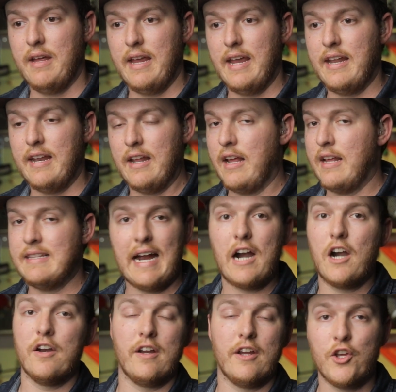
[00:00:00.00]
in
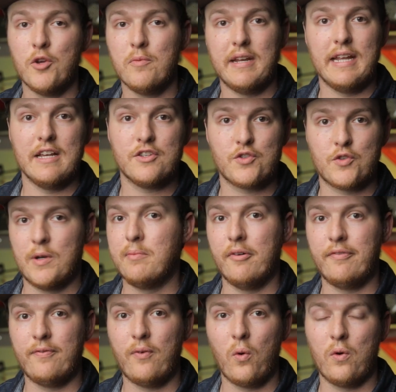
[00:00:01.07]
entire human history
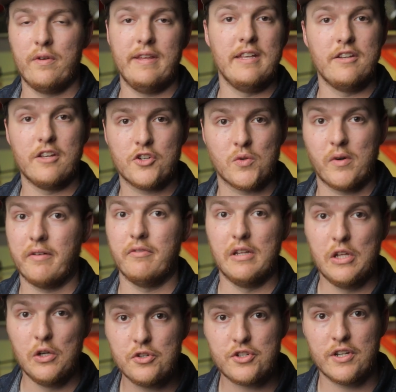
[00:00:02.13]
before the Industrial
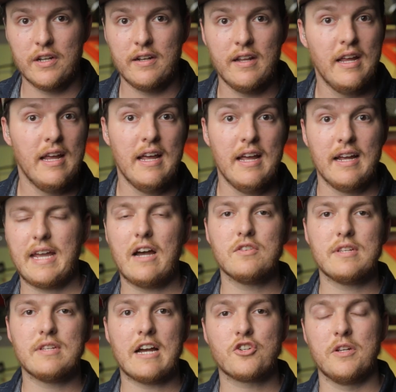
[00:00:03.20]
Revolution,
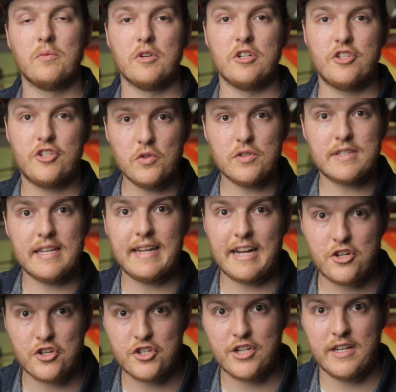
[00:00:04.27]
cows actually reduce the
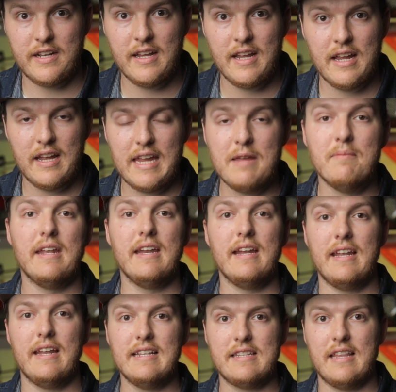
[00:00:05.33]
nitrogen
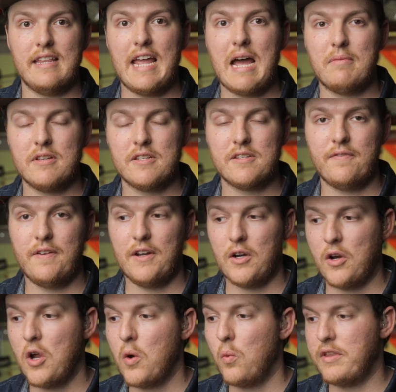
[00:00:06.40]
emitted into the
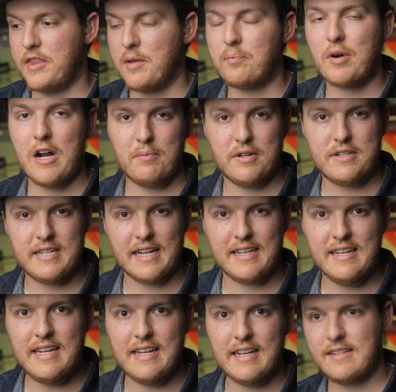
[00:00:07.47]
atmosphere with the proper
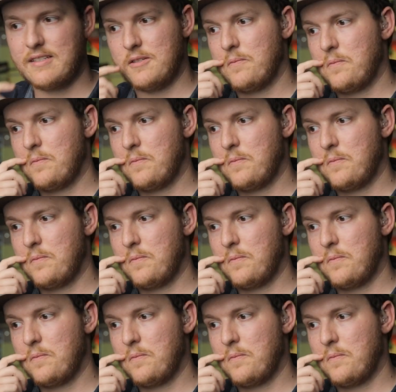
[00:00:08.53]
techniques.